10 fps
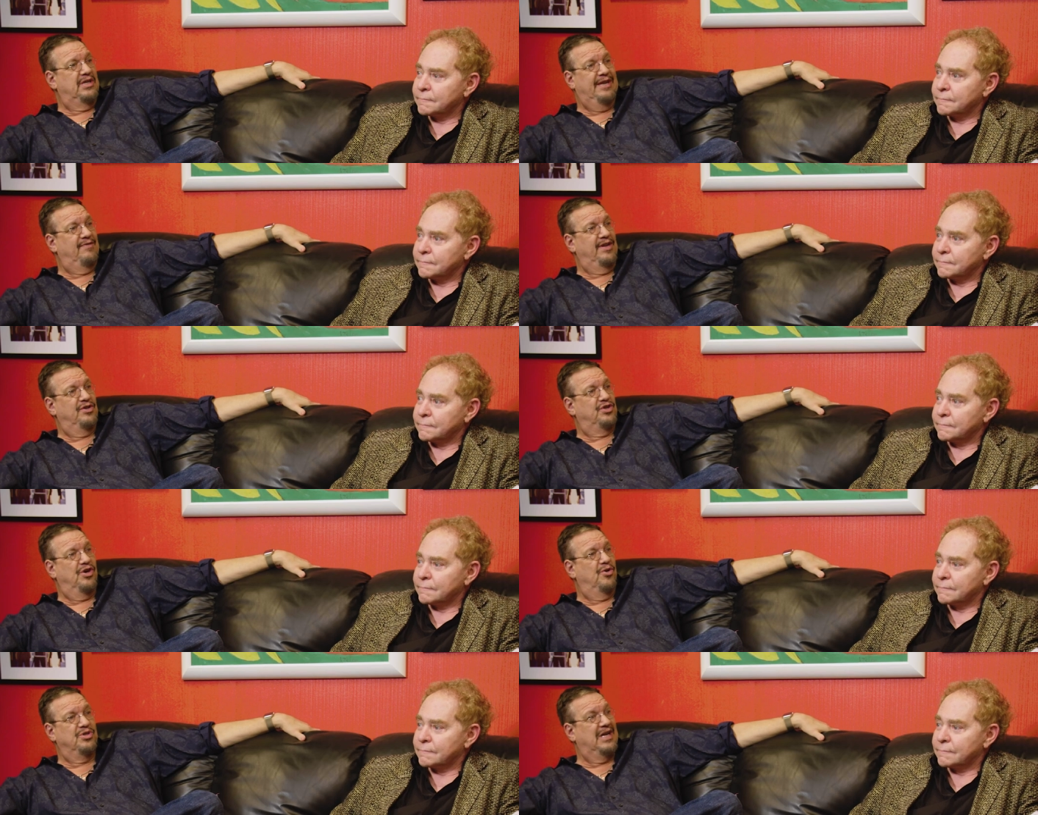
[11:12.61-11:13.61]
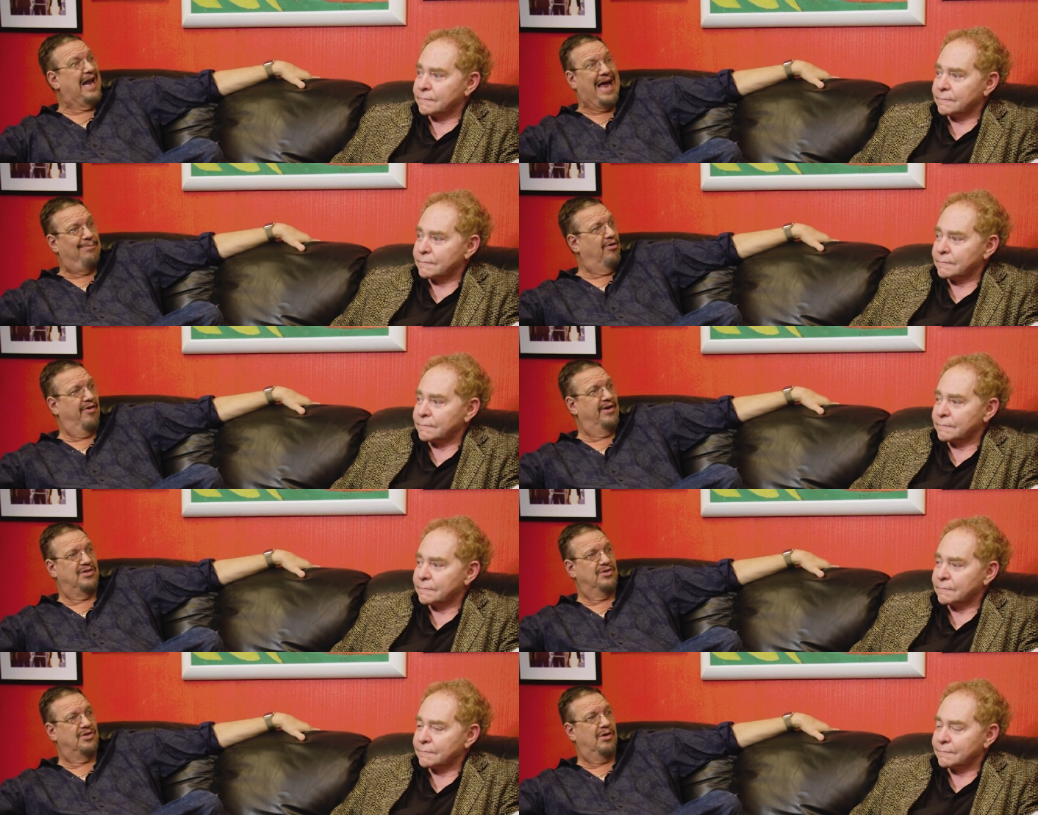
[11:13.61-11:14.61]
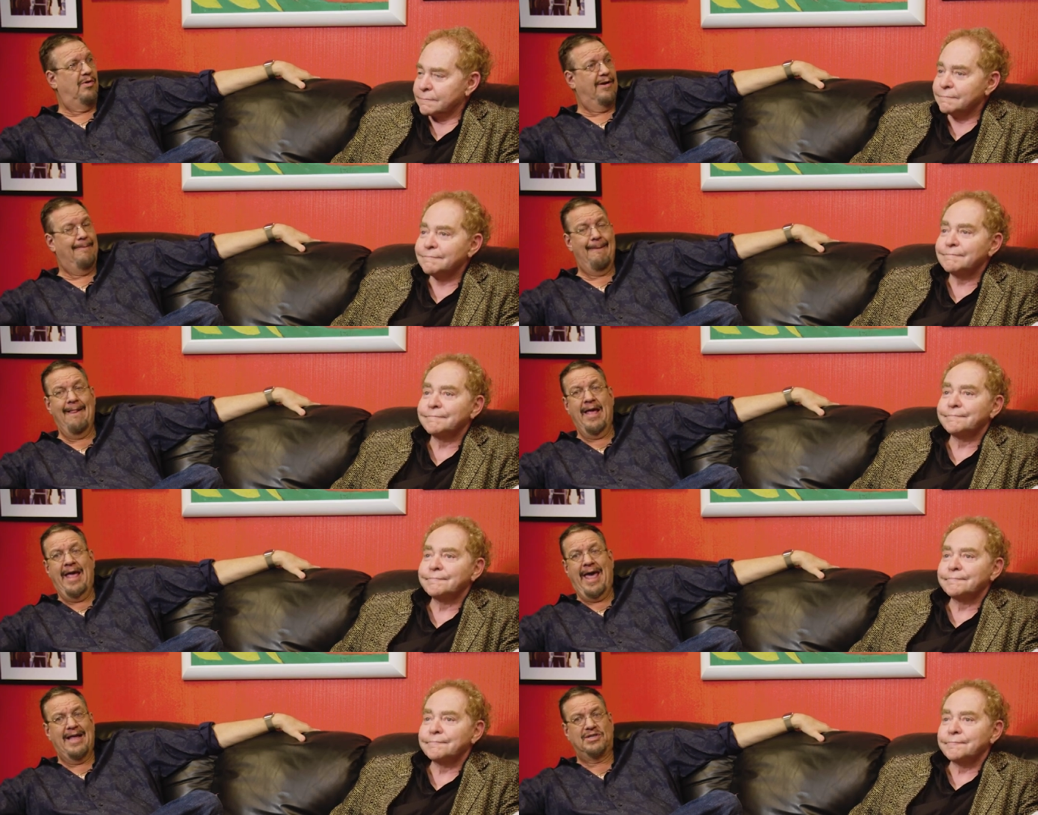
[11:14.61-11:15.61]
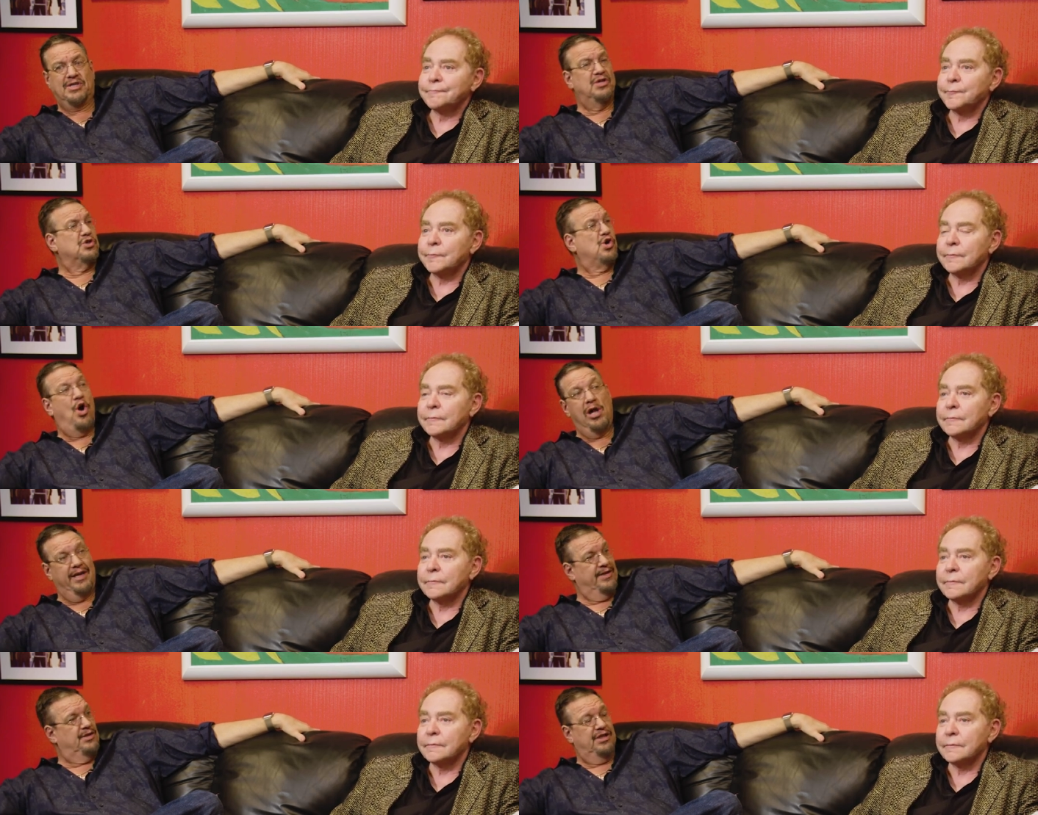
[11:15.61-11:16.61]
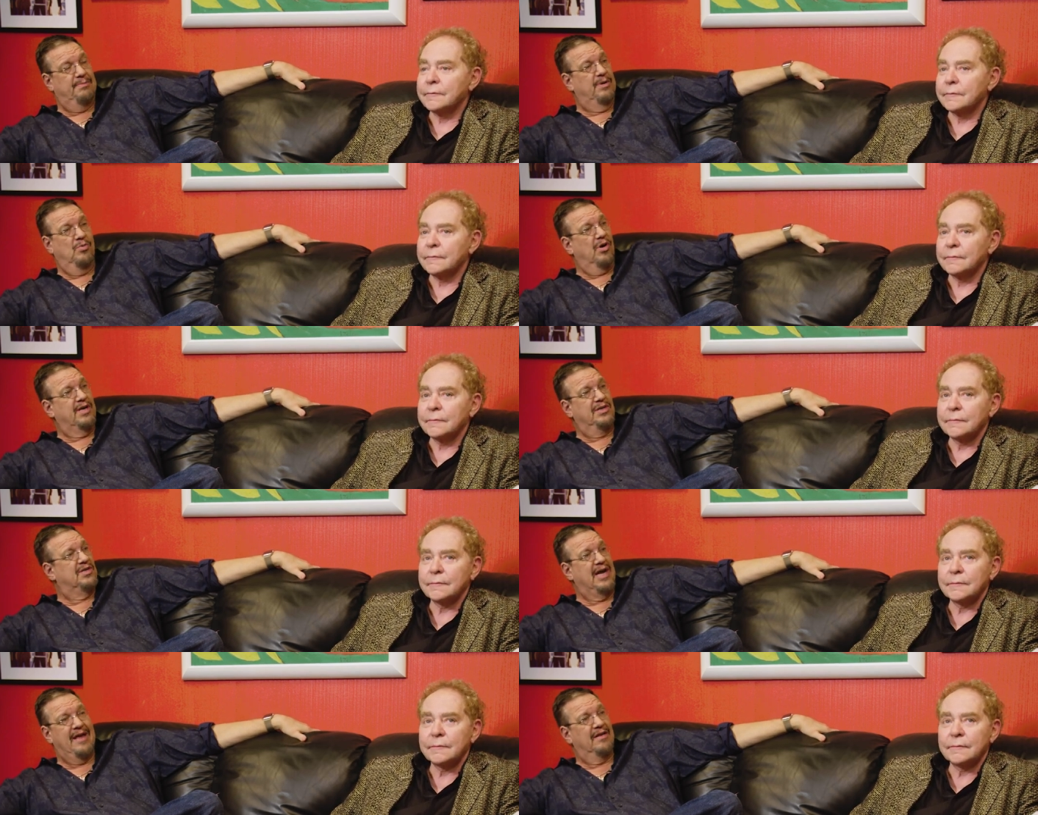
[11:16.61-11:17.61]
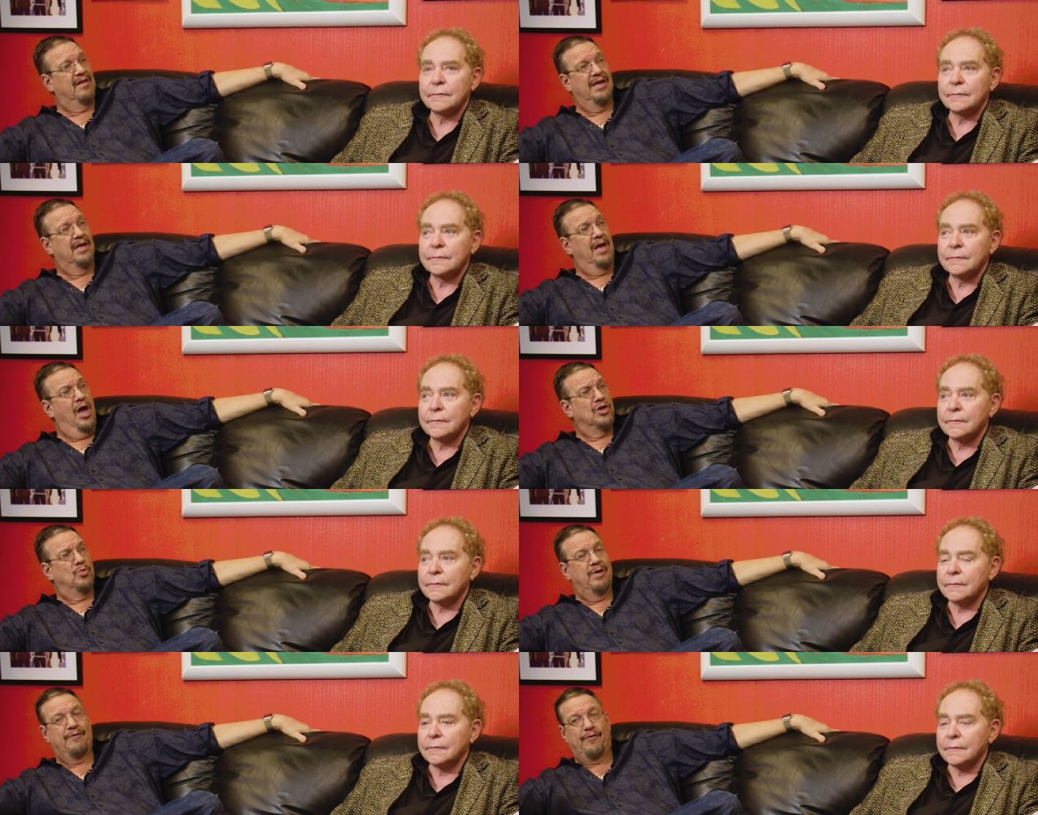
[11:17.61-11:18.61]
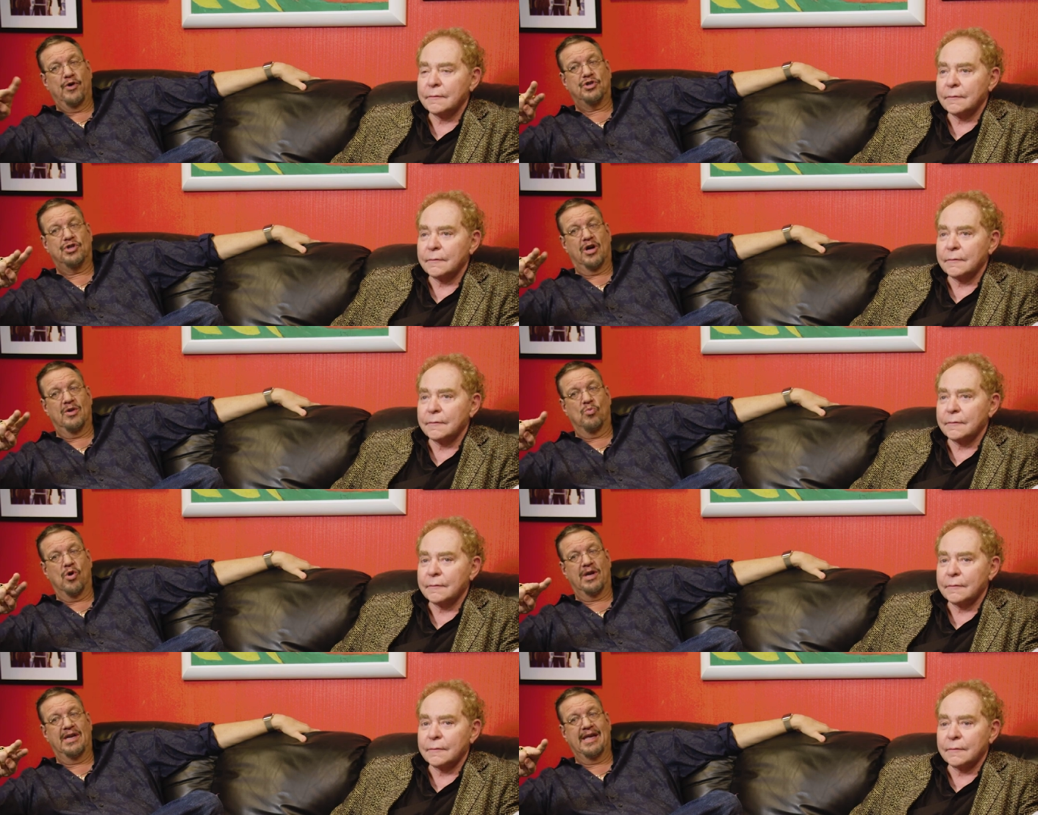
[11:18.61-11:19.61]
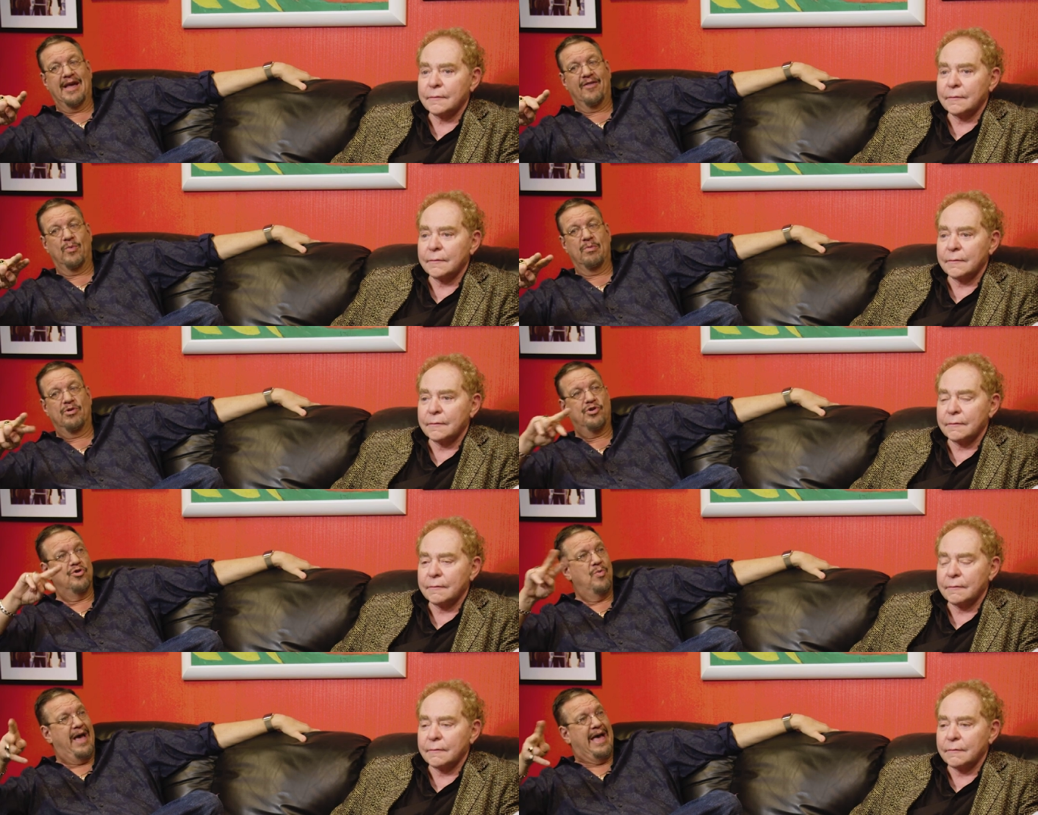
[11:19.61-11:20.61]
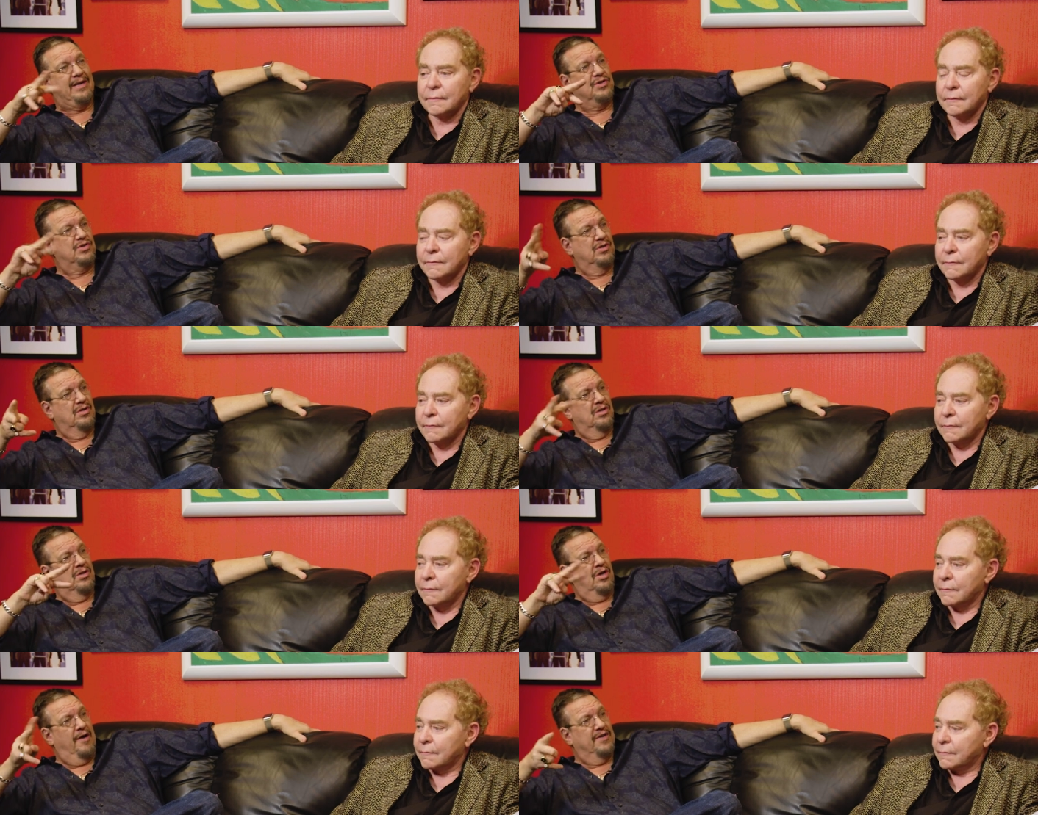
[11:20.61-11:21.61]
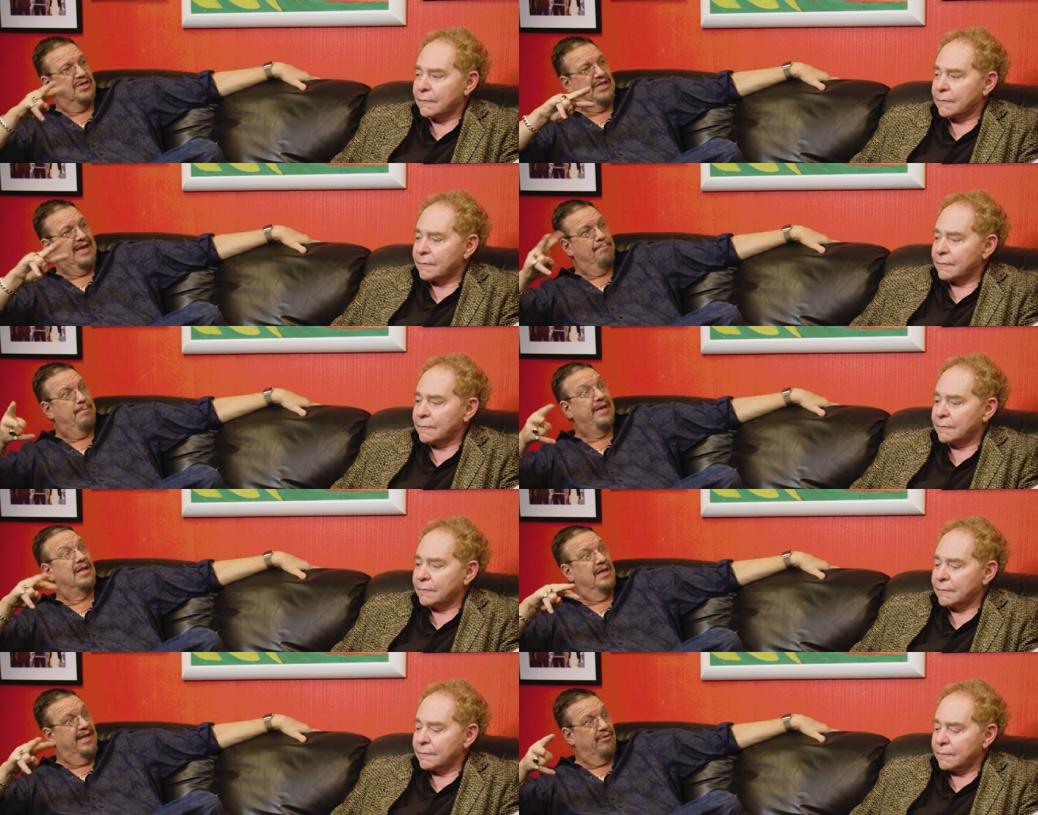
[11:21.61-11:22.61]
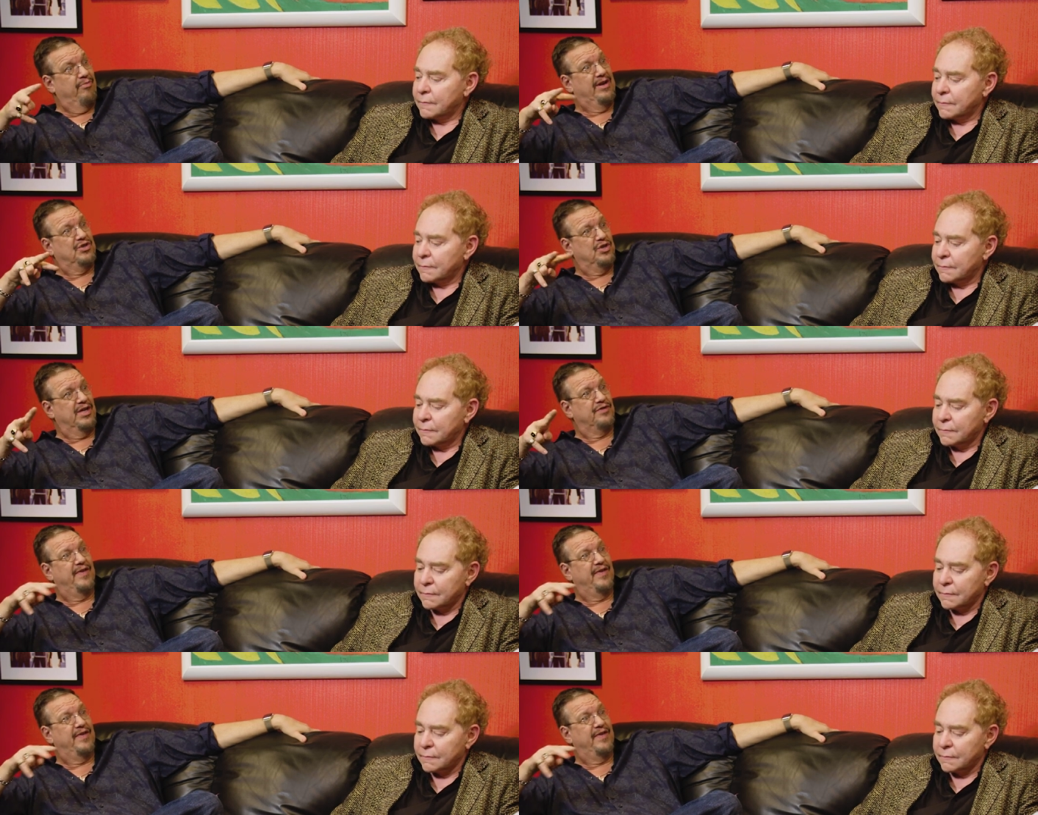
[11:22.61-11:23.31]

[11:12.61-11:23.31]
Speaker 1: and evening shows at libraries and so on. And since college, he'd been working silently. So we first started working together. We were two acts on the same bill at a Renaissance